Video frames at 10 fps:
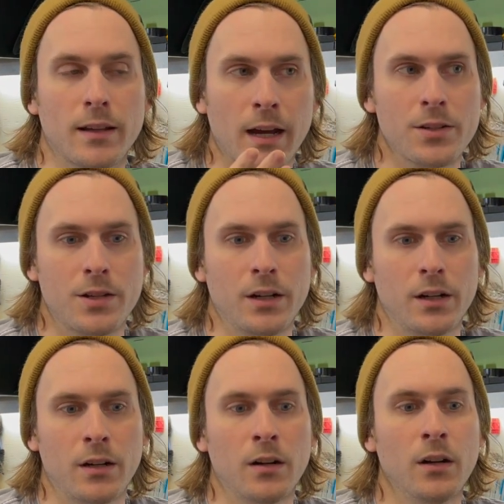Last
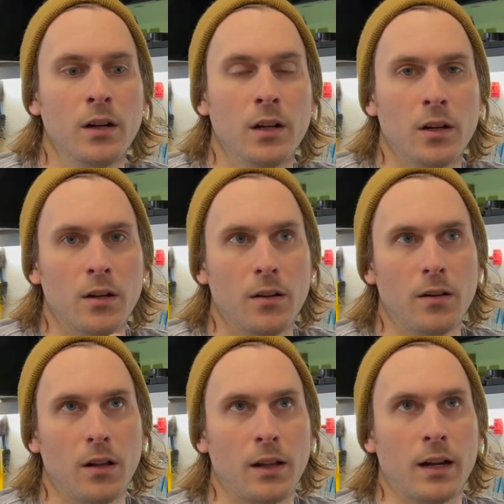year,
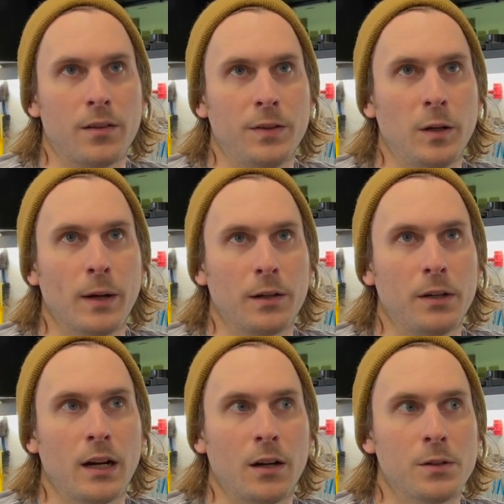a lot of the feedback we
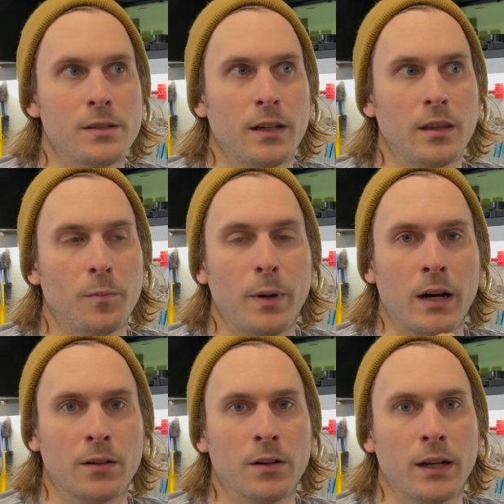got was that the
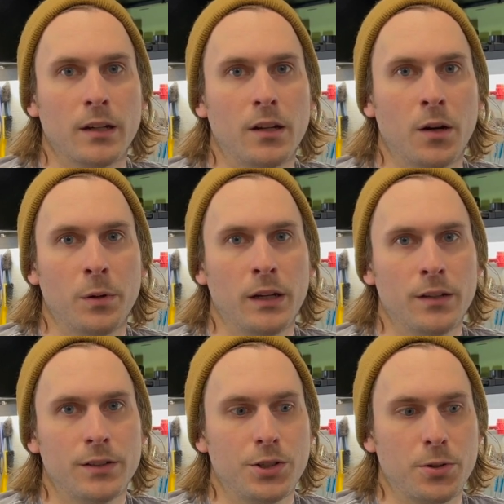bottleneck going
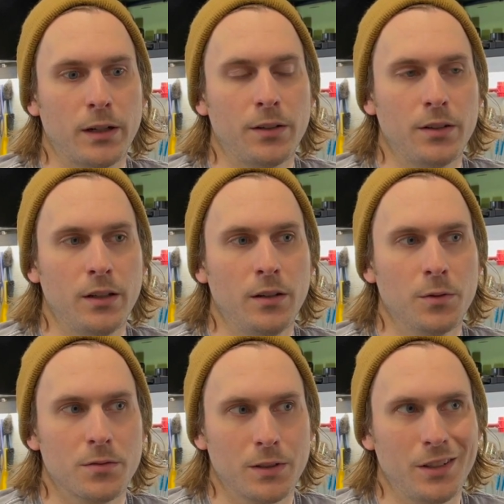into Trail D
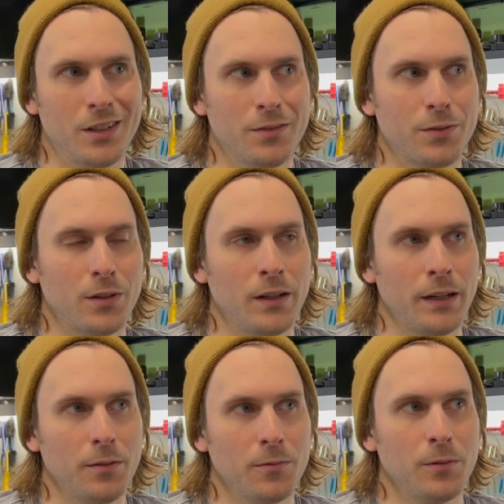was really
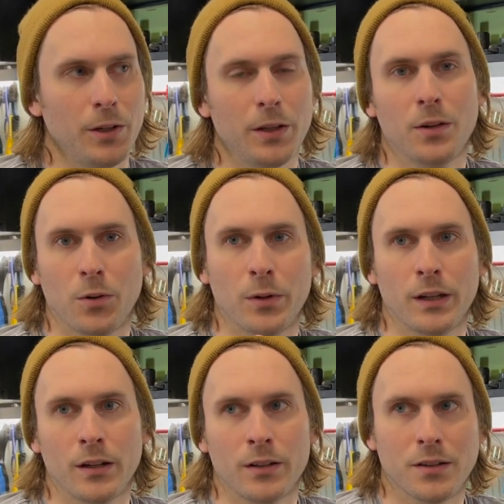really
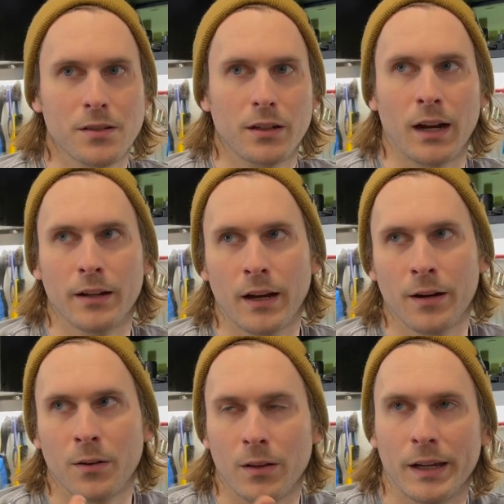annoying, honestly. I
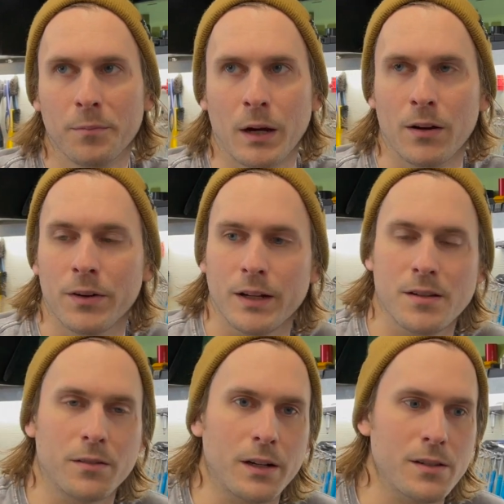don't like bottlenecks
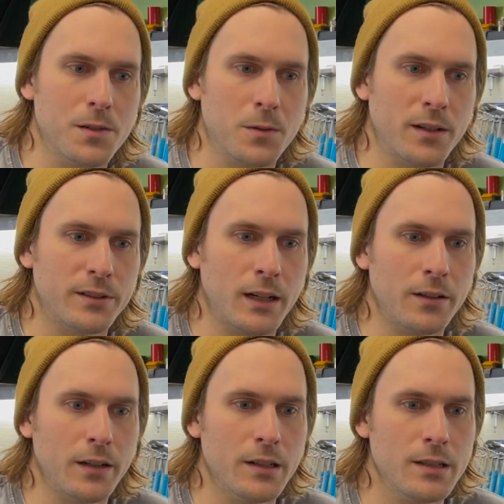in races whenever I
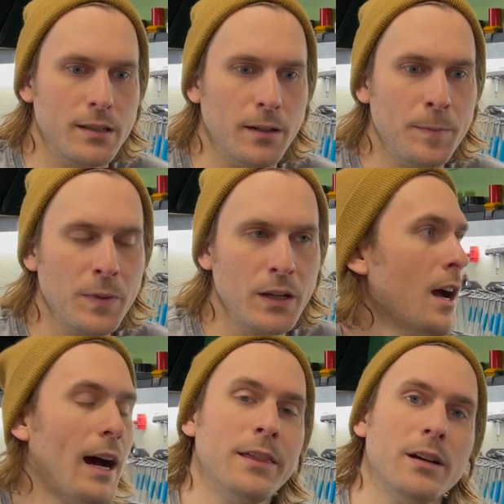race, so
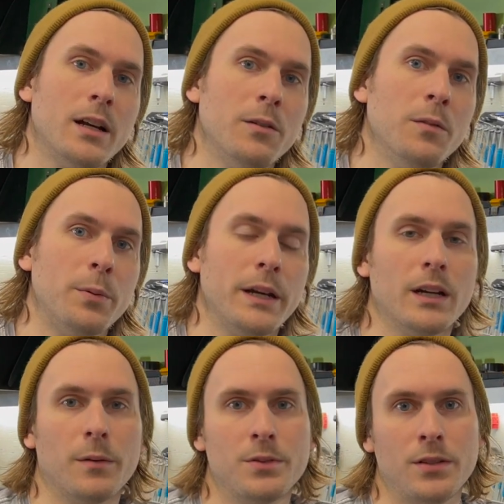I thought it would break
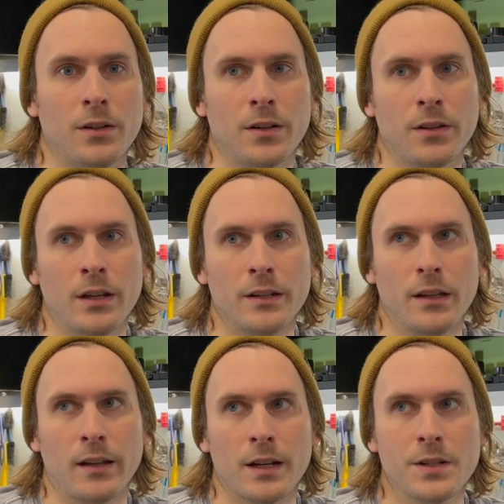up sooner than it
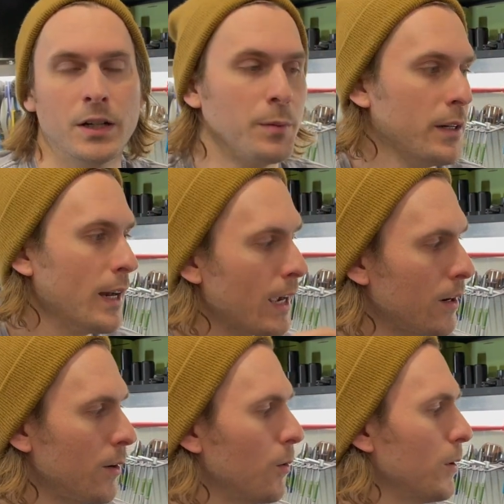did last year. But
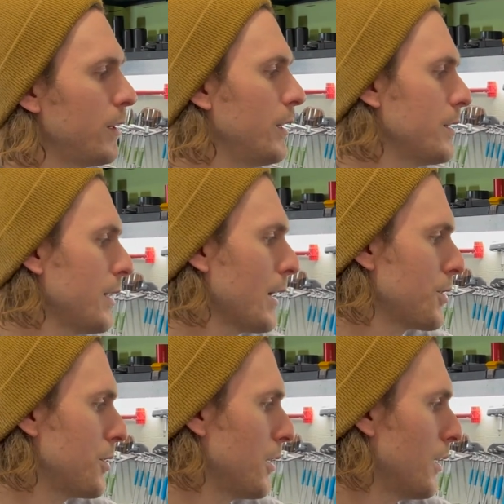now with this
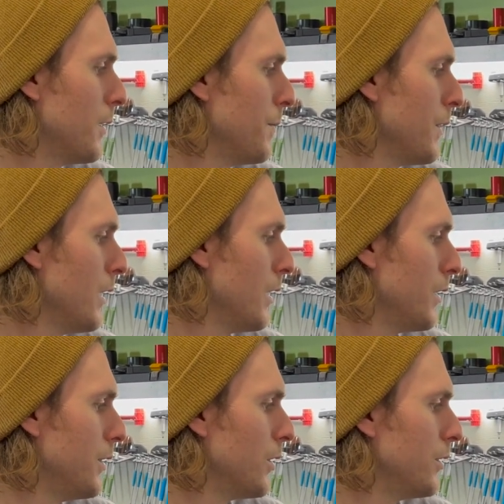extra,
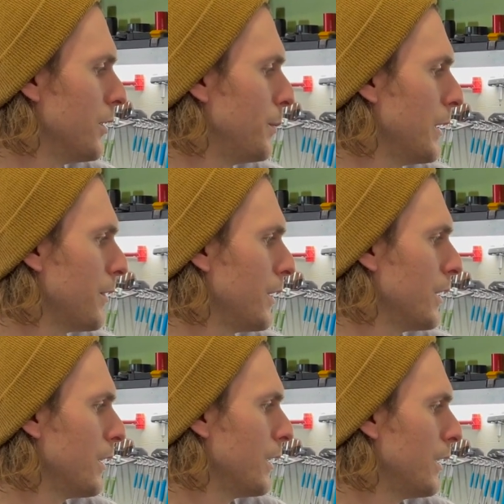you'll be a
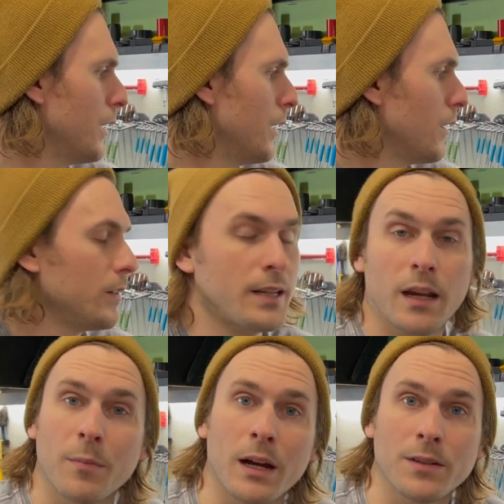good
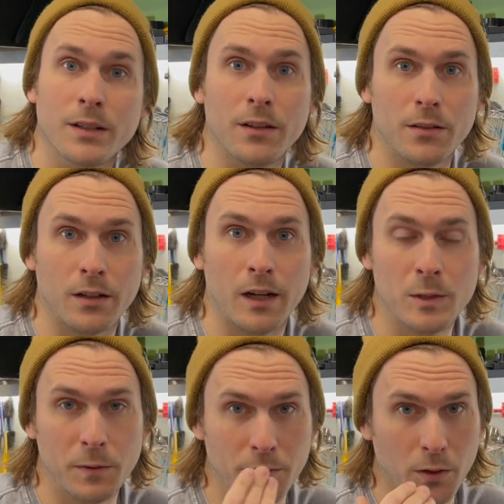10 miles into the race
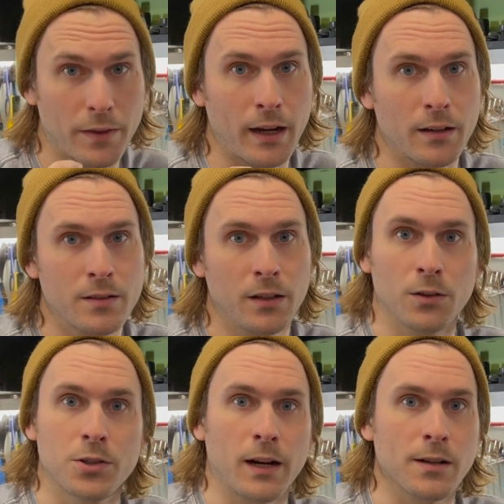before that
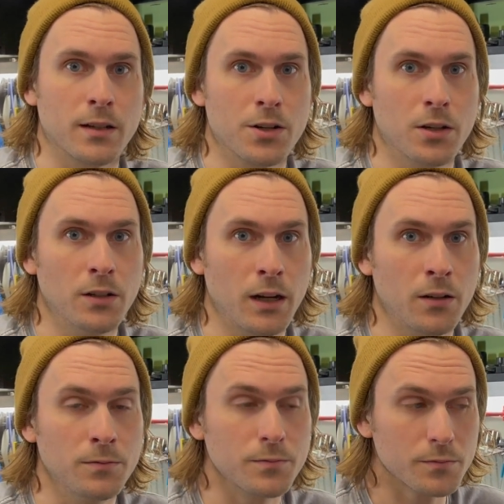single track section
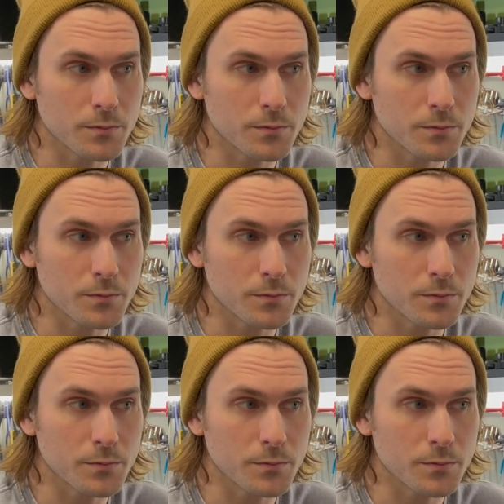now.